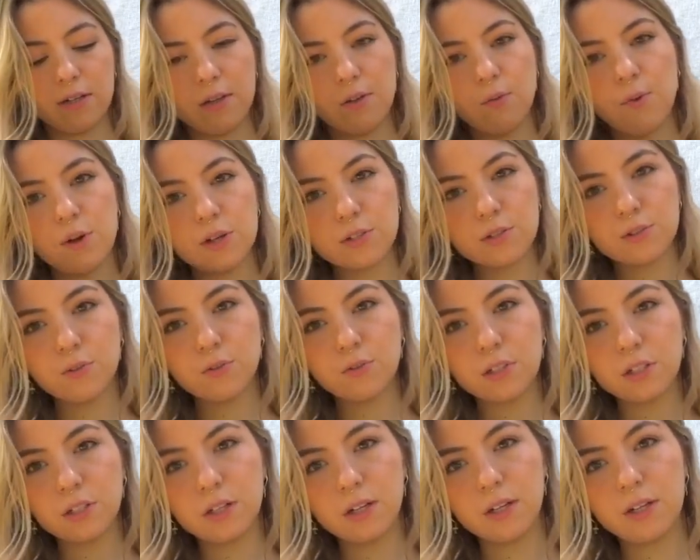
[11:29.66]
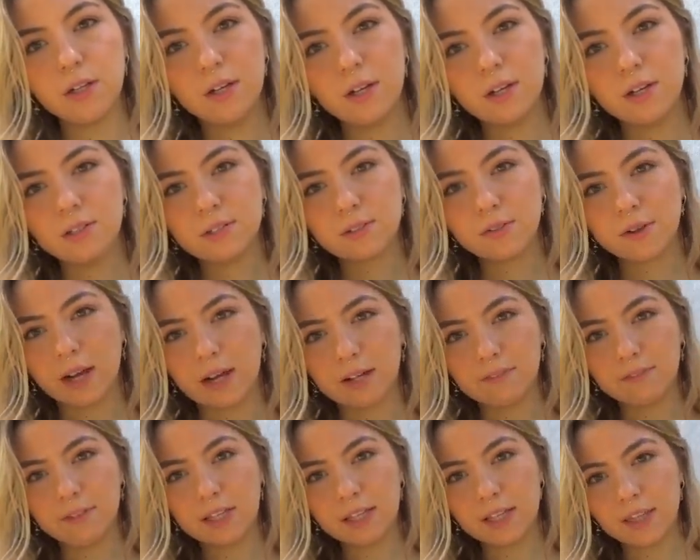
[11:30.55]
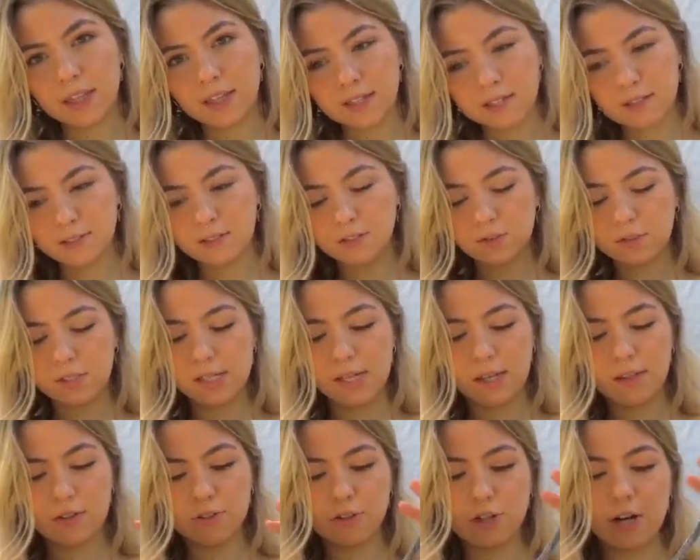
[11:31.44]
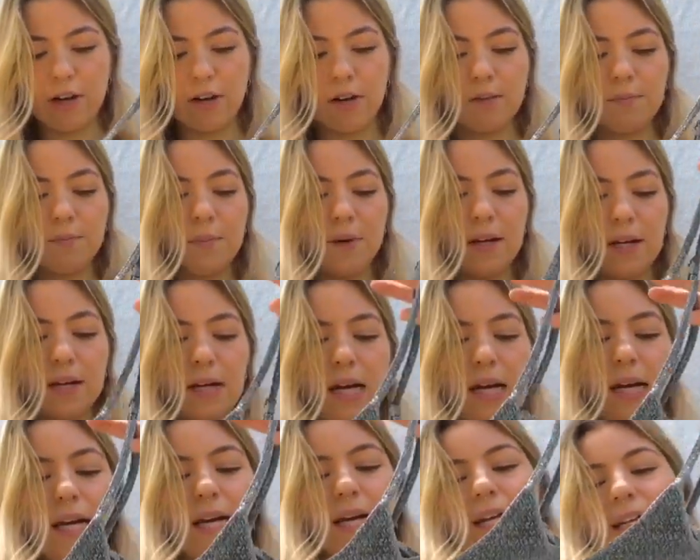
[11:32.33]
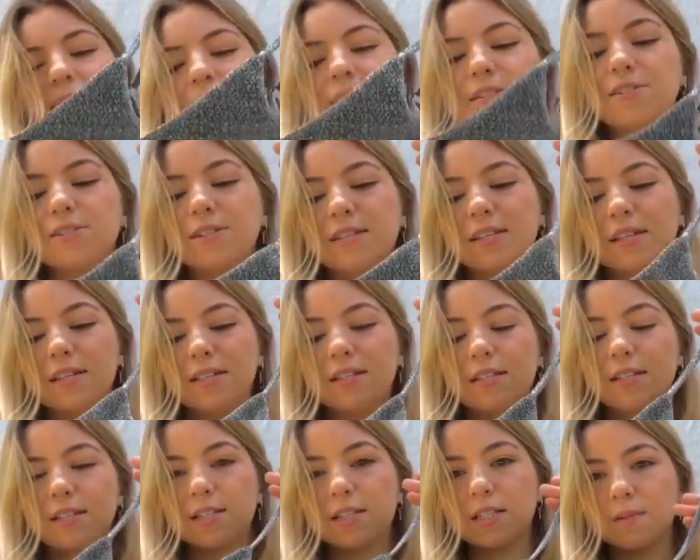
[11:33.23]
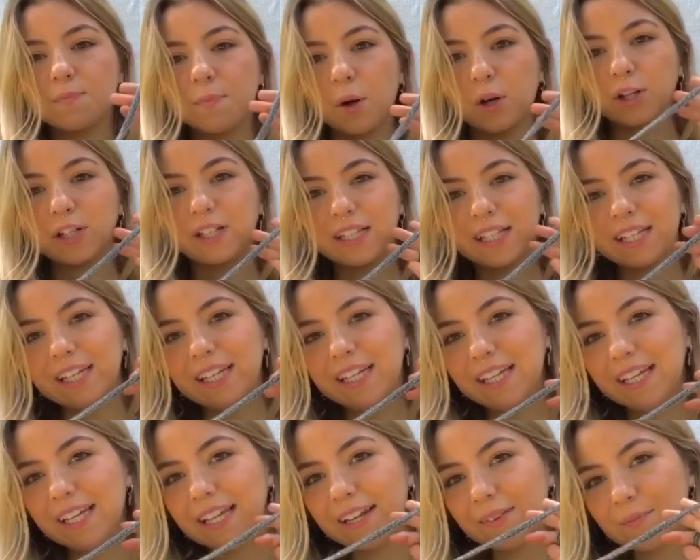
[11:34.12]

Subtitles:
the one shoulder, so kind of like this, you'll see in the try on, but it is just this sparkly